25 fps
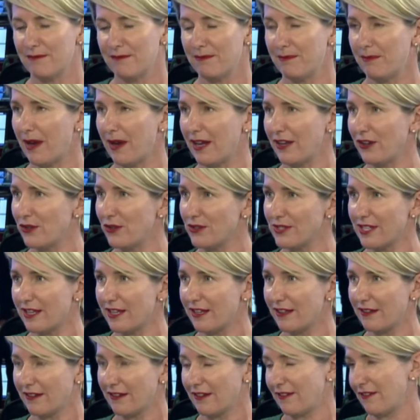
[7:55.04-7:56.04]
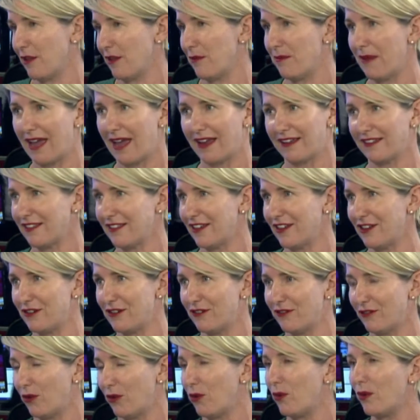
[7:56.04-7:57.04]
by using the bank that
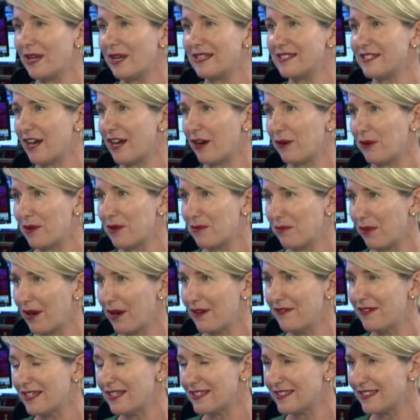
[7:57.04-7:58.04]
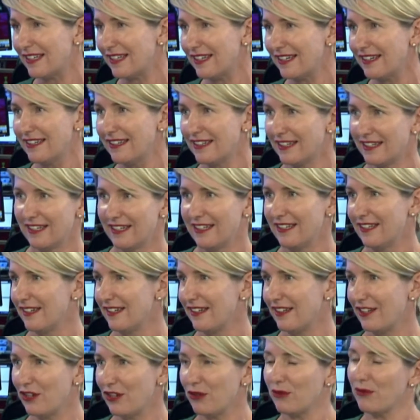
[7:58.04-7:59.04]
you've always dealt with previously,
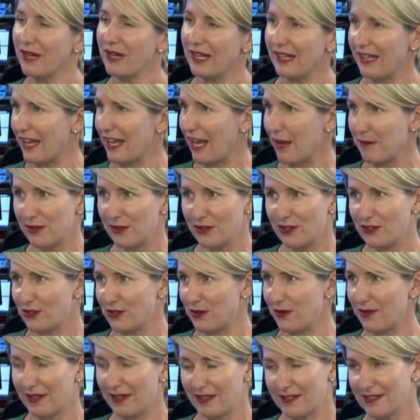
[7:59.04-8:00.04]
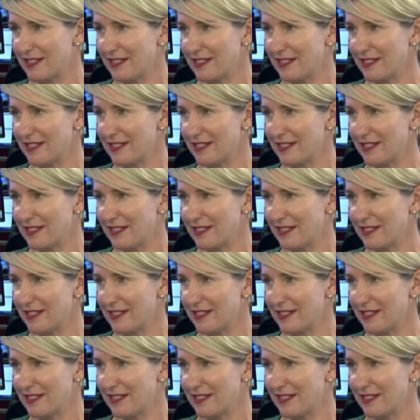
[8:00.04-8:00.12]
you're really able to do things